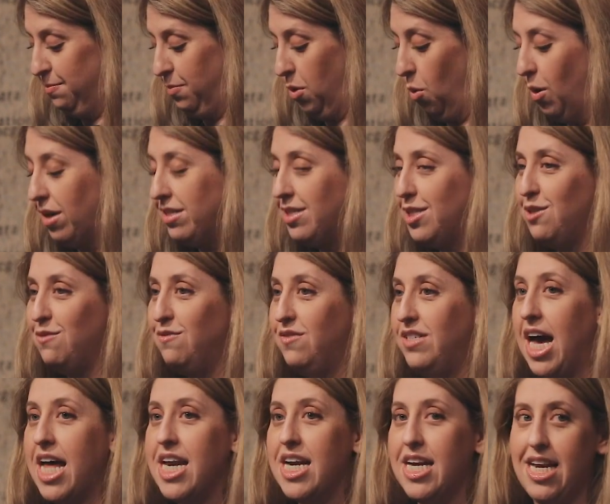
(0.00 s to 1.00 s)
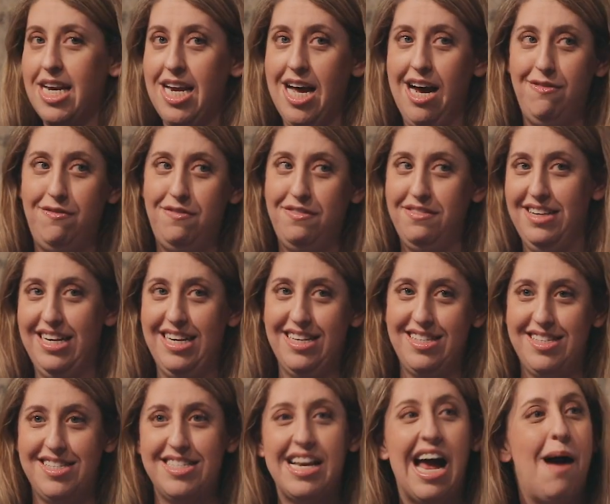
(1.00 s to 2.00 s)
But once you've done it enough,
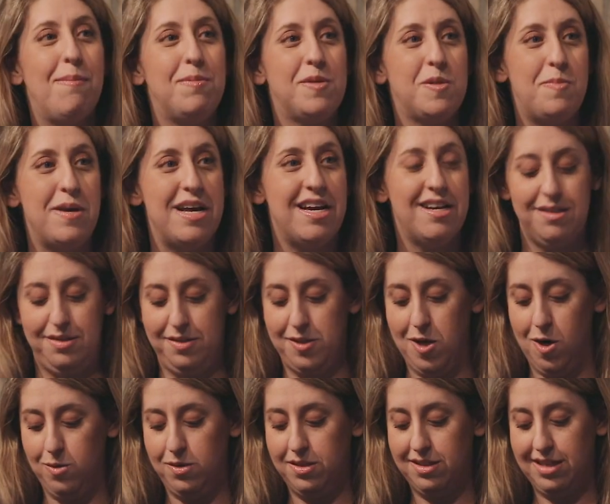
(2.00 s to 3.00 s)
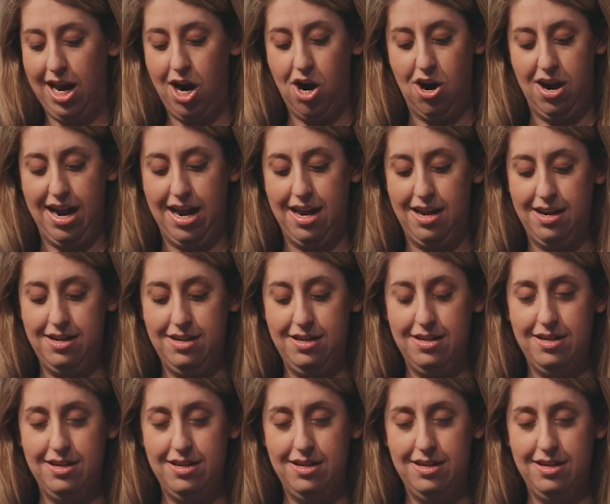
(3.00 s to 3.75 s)
it stops being so scary.